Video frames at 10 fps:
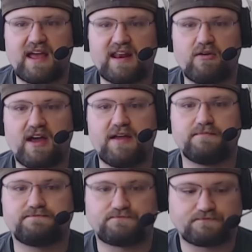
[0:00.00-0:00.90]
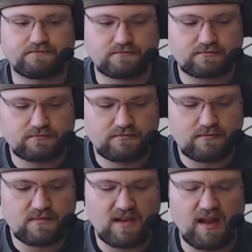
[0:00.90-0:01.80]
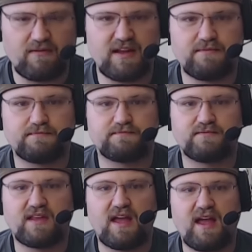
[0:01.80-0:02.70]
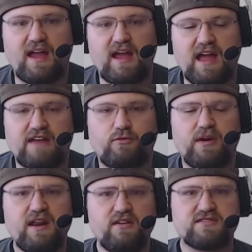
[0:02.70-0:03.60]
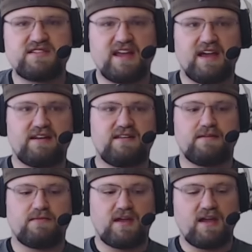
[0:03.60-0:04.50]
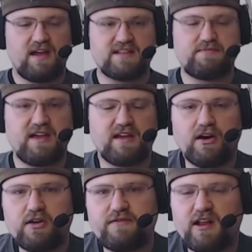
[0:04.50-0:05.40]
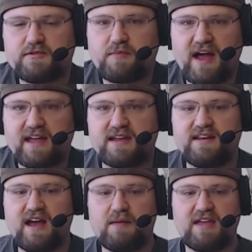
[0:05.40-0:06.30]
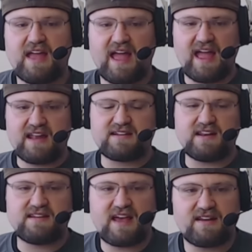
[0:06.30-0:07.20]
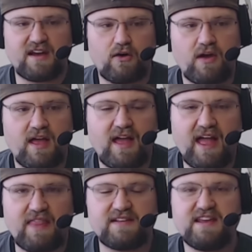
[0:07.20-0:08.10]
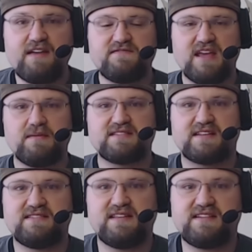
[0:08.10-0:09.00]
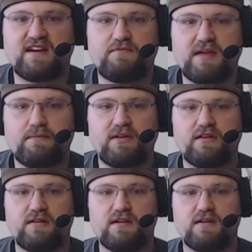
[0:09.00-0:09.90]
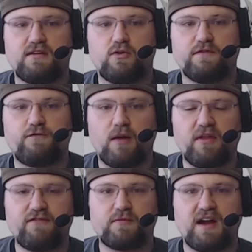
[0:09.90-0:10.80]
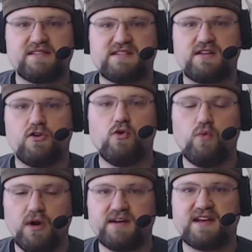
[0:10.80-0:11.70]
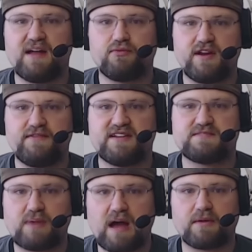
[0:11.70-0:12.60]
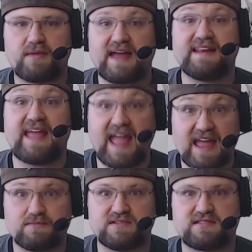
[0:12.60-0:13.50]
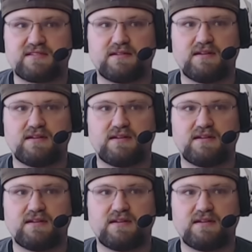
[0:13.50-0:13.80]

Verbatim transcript: anyway. I mean, and from what I understand, it's being co-developed by Konami and Nintendo, and the dev team is consisting of people who were formerly from Hudson, who worked on previous Bomberman games.